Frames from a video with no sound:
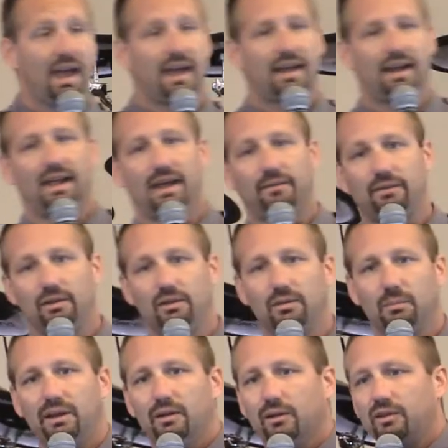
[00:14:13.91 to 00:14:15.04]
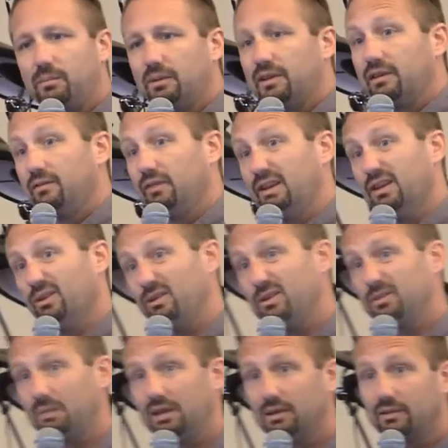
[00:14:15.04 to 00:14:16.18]
And I have to use my notes because if I don't use
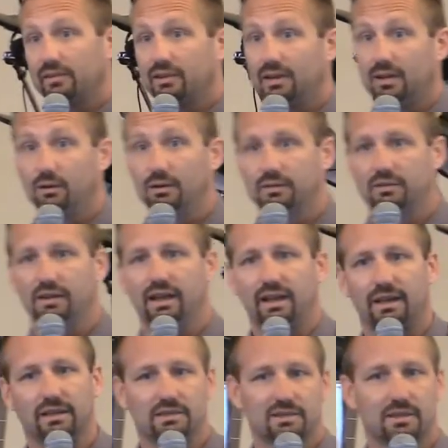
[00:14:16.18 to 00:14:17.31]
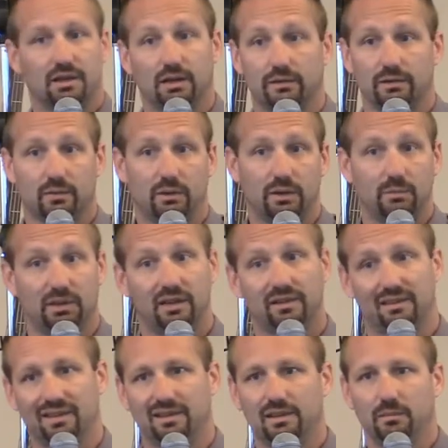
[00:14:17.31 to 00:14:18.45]
my notes, then I go off track and I just talk for 20 minutes
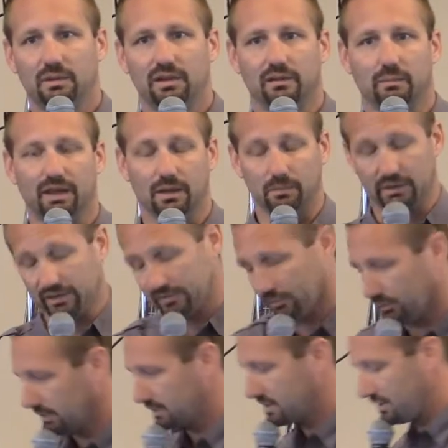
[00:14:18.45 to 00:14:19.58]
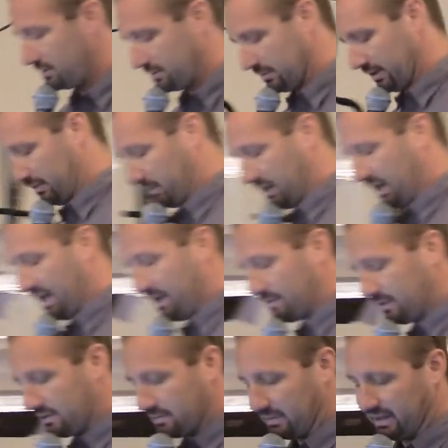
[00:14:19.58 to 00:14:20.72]
and then Tim gets mad at me. So excuse me, but I have to
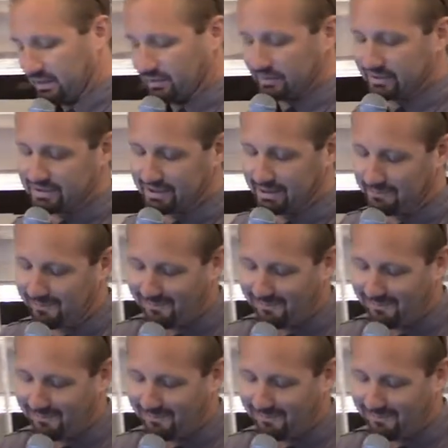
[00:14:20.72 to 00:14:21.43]
use my notes. So,